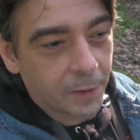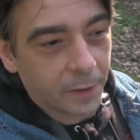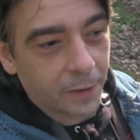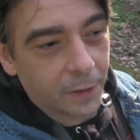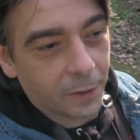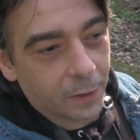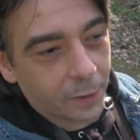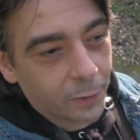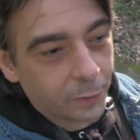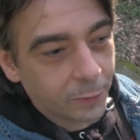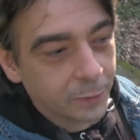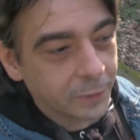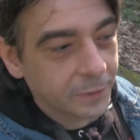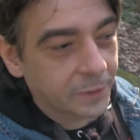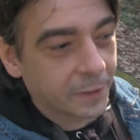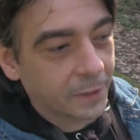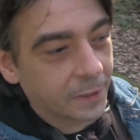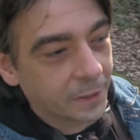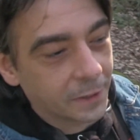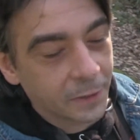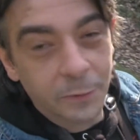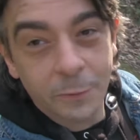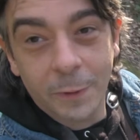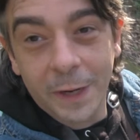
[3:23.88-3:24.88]
old
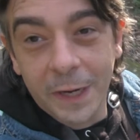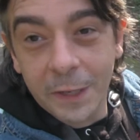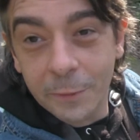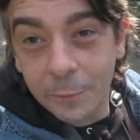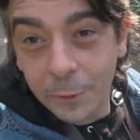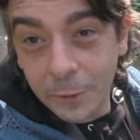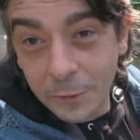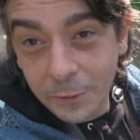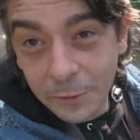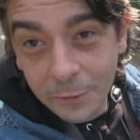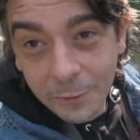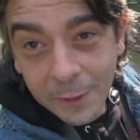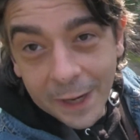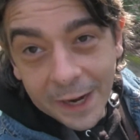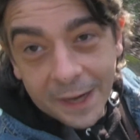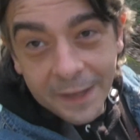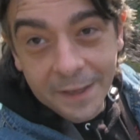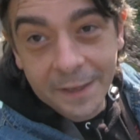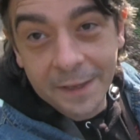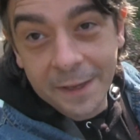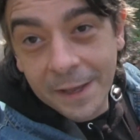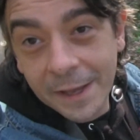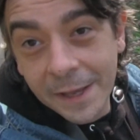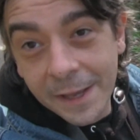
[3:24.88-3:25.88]
railroad
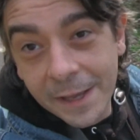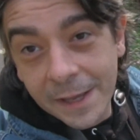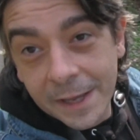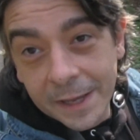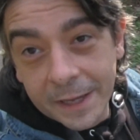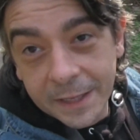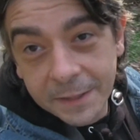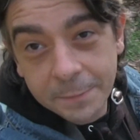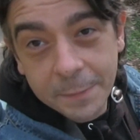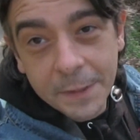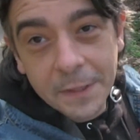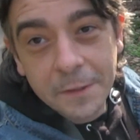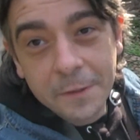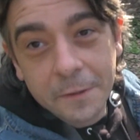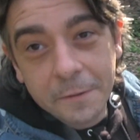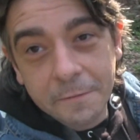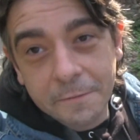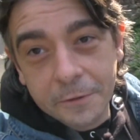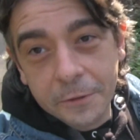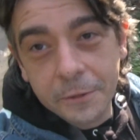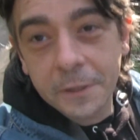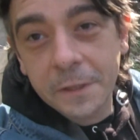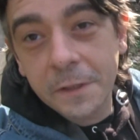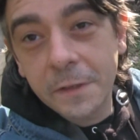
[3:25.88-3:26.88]
track has been
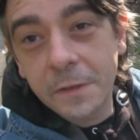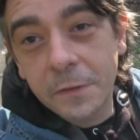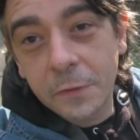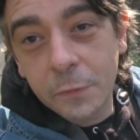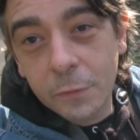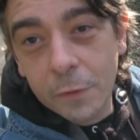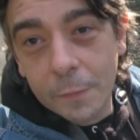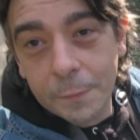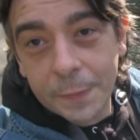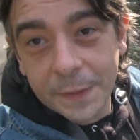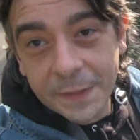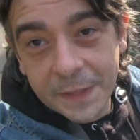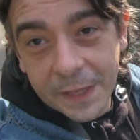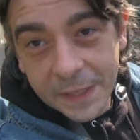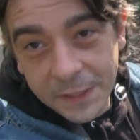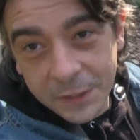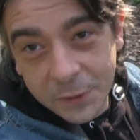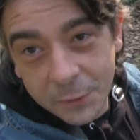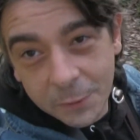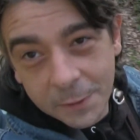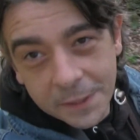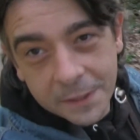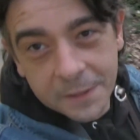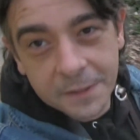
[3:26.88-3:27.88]
converted into a
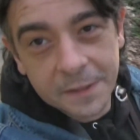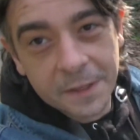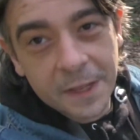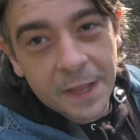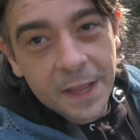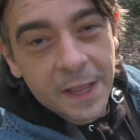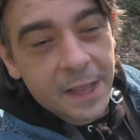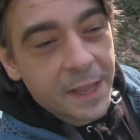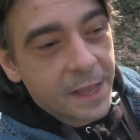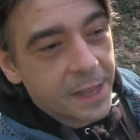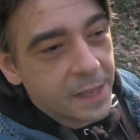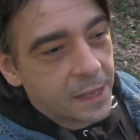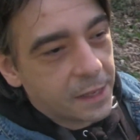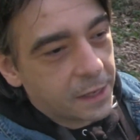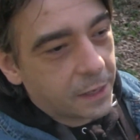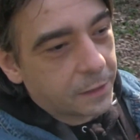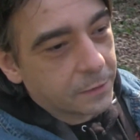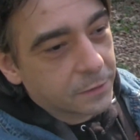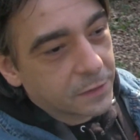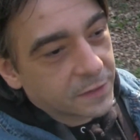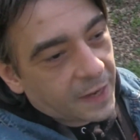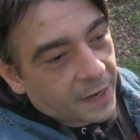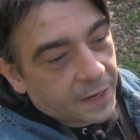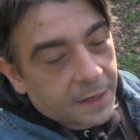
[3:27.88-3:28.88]
pedestrian and
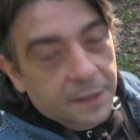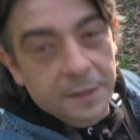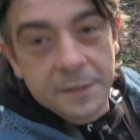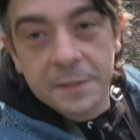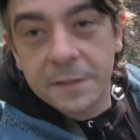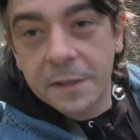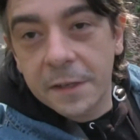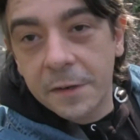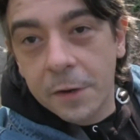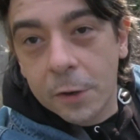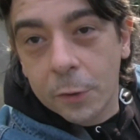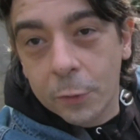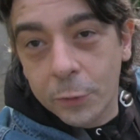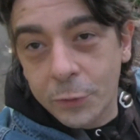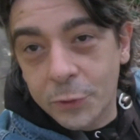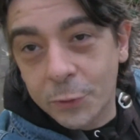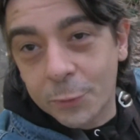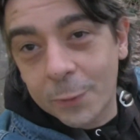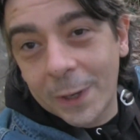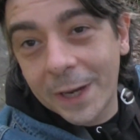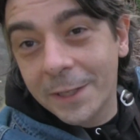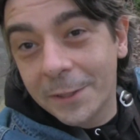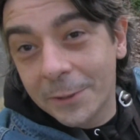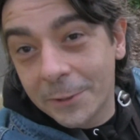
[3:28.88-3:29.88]
cyclist and horse
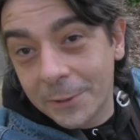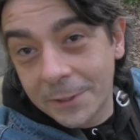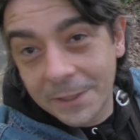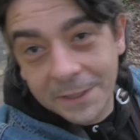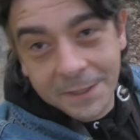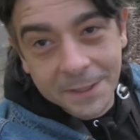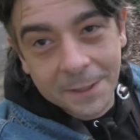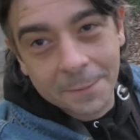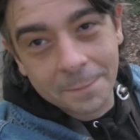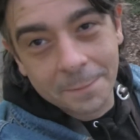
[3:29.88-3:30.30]
riders,